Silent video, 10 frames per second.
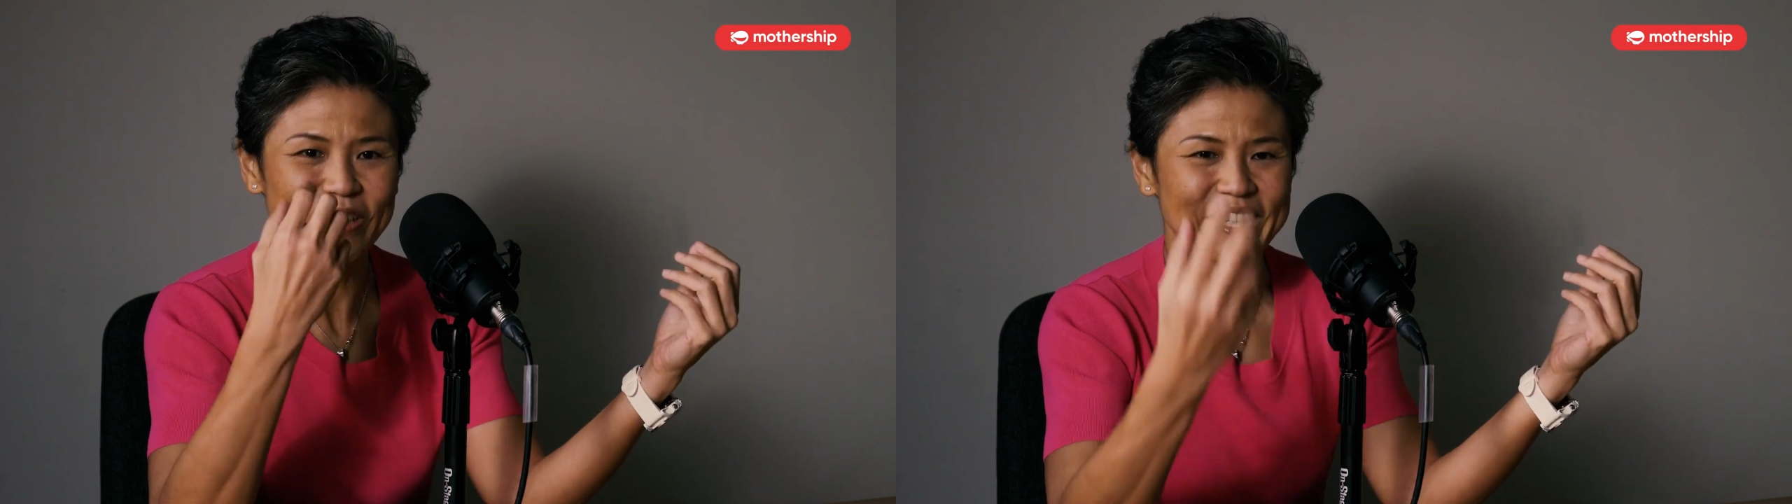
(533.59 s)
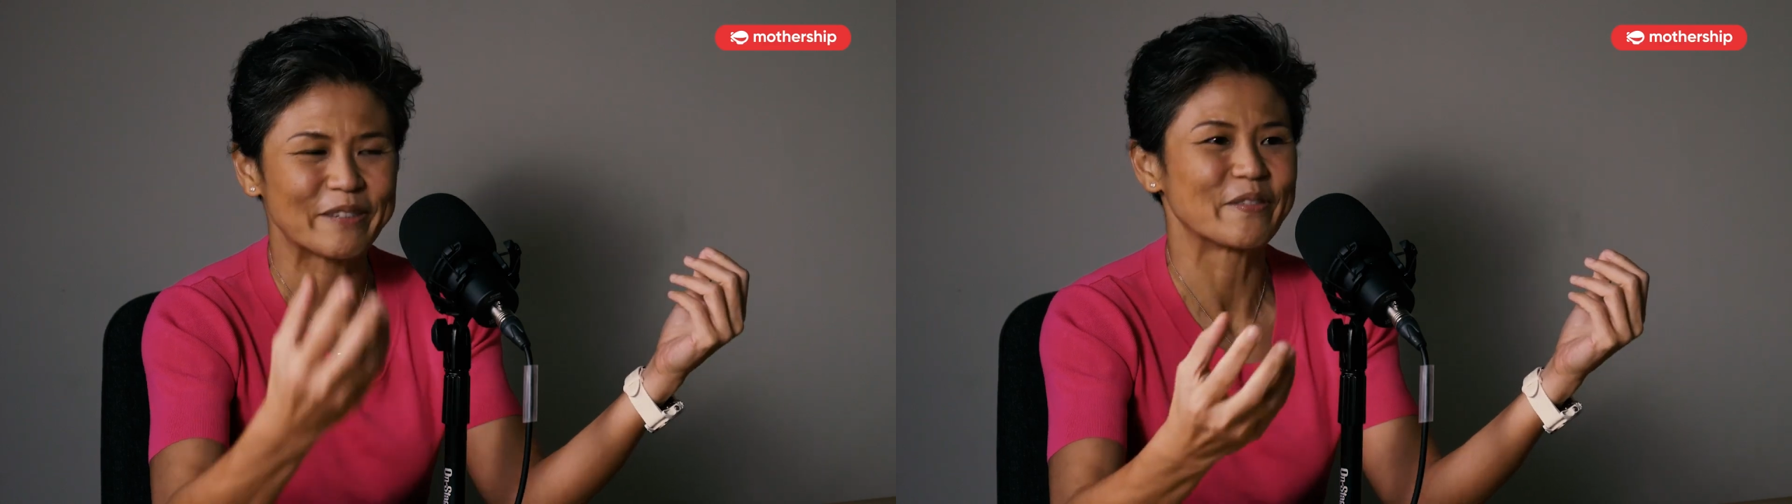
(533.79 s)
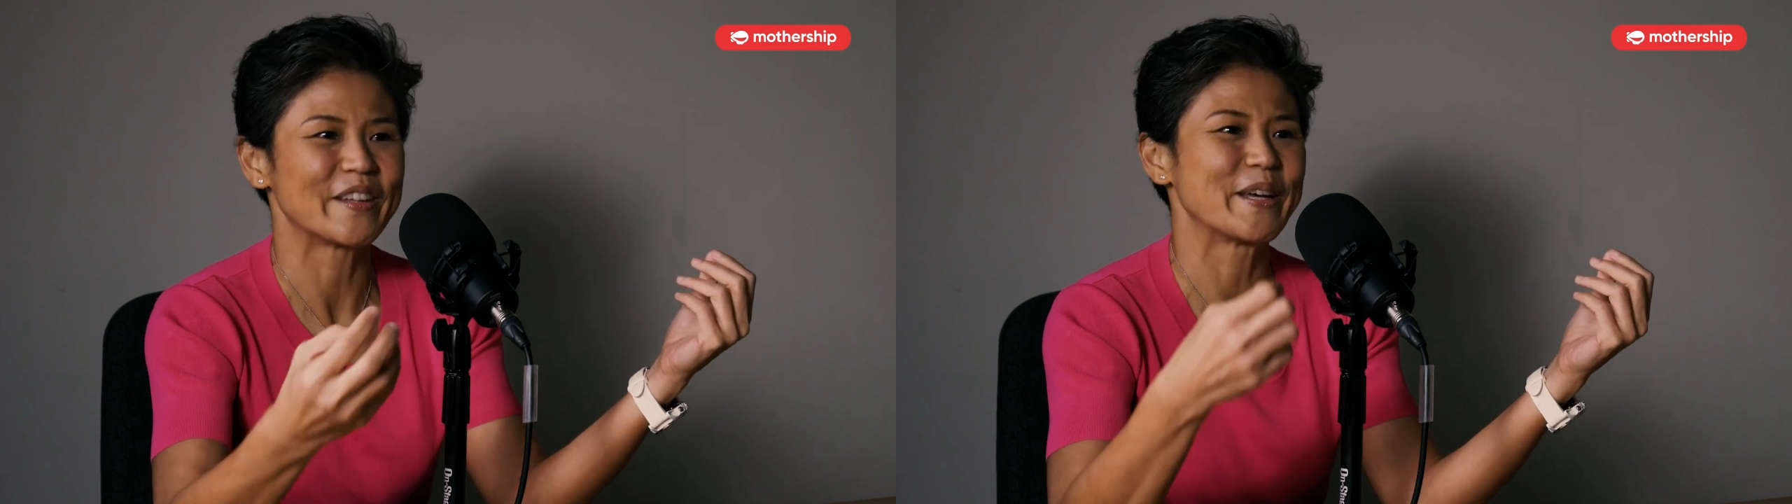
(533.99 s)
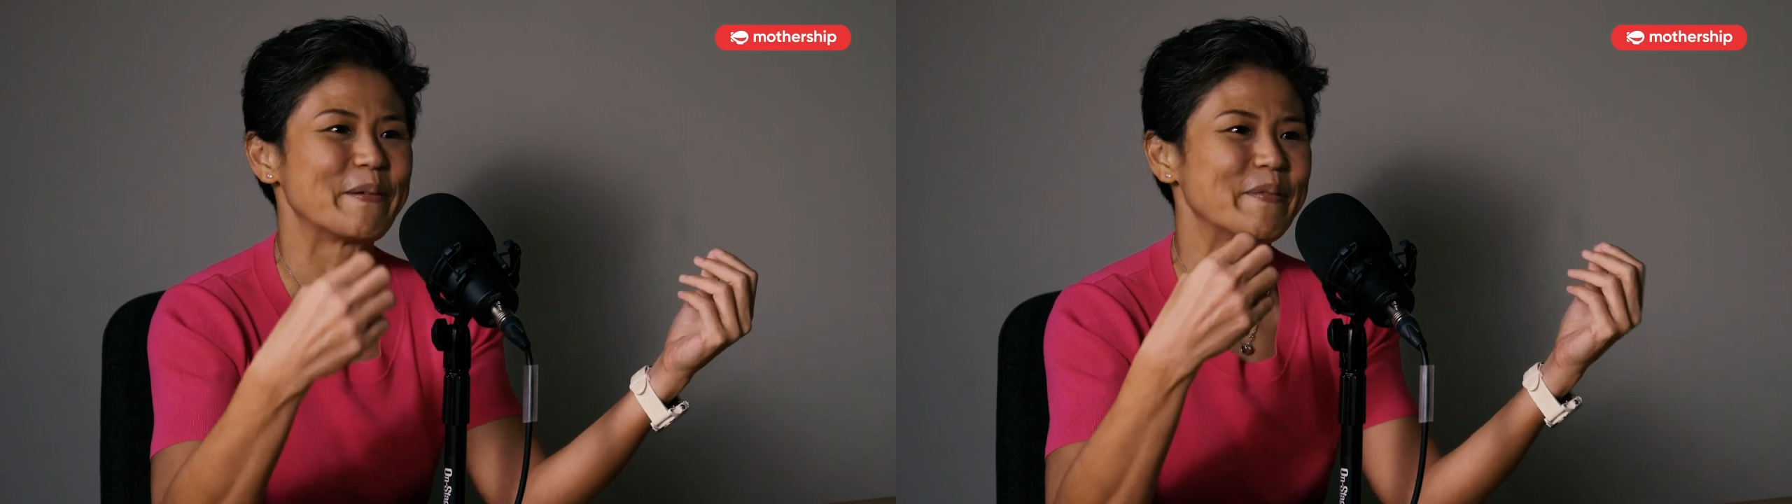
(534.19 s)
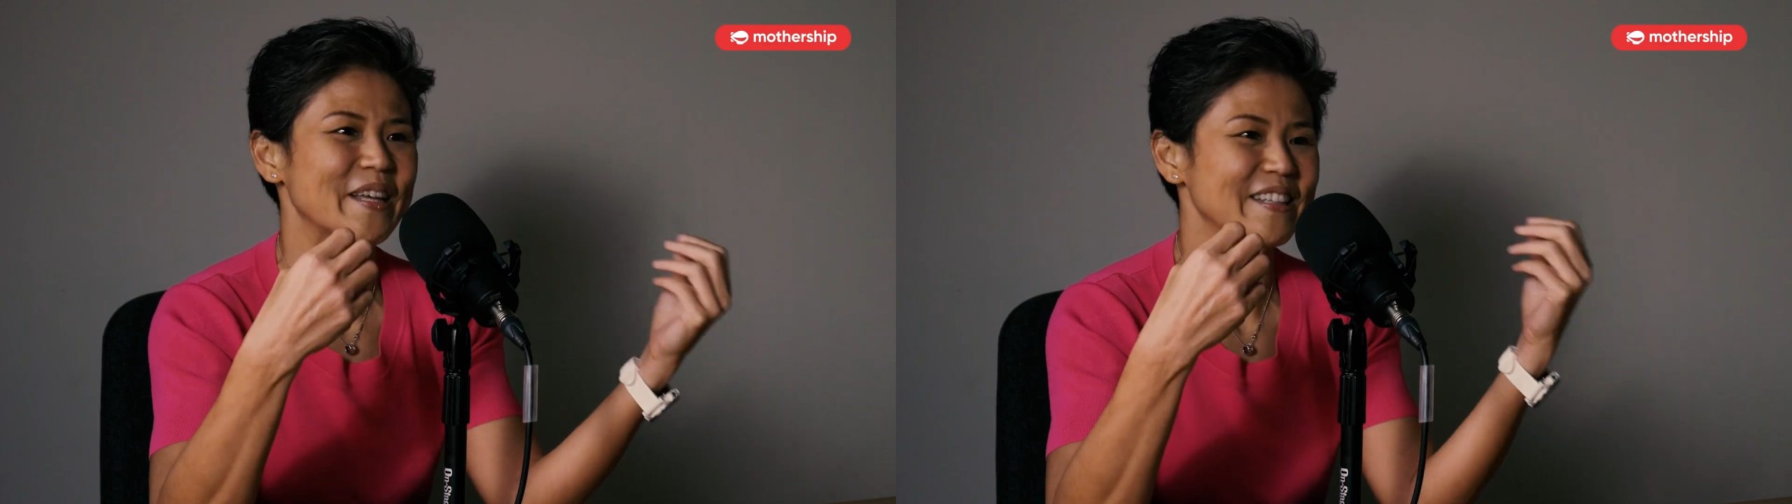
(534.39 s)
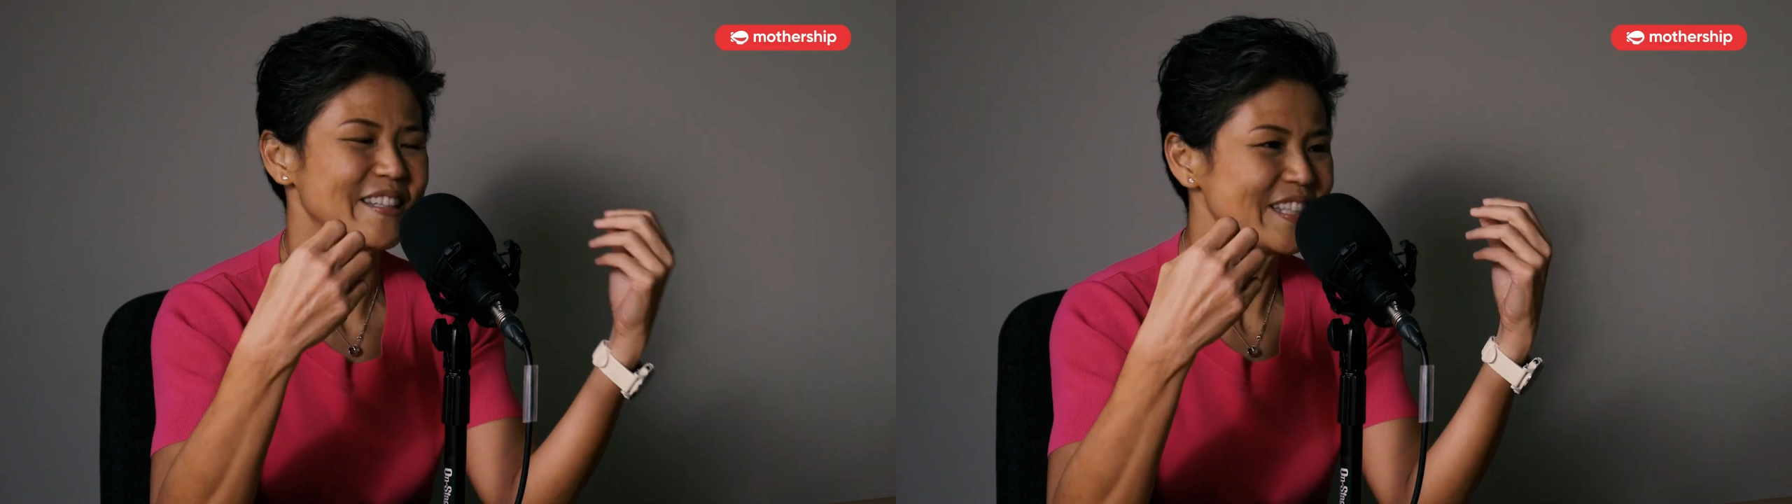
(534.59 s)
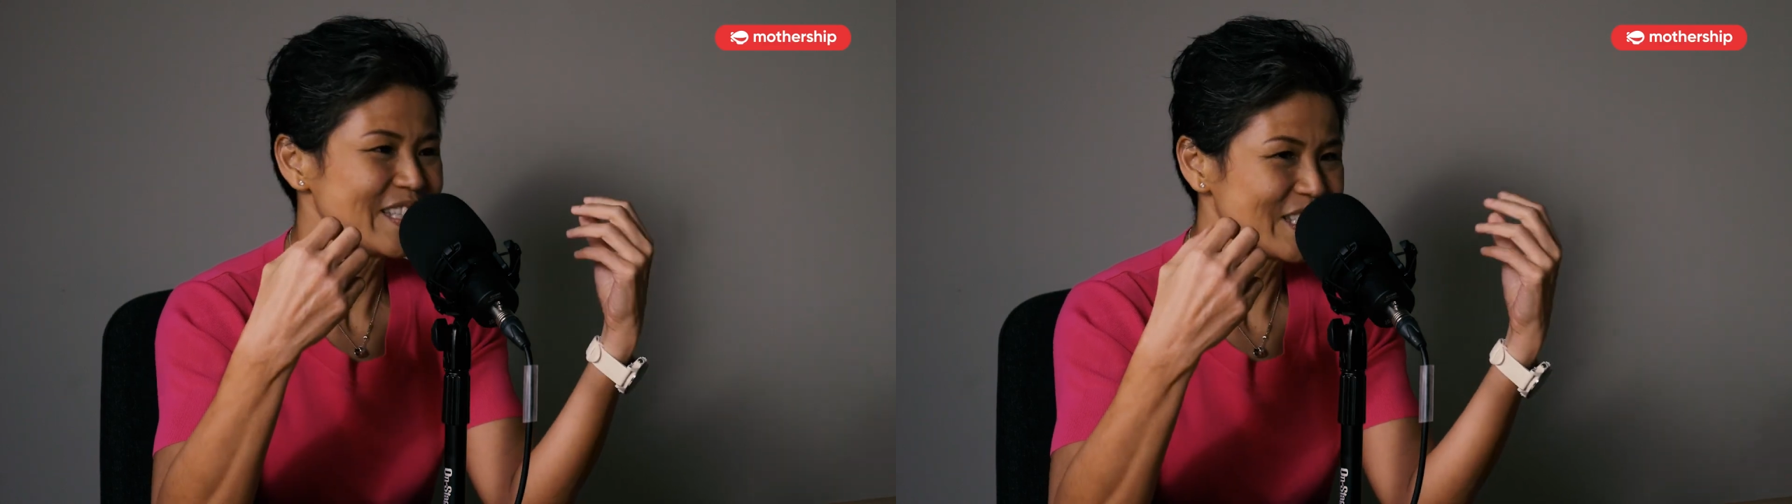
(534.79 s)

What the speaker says: connect with them and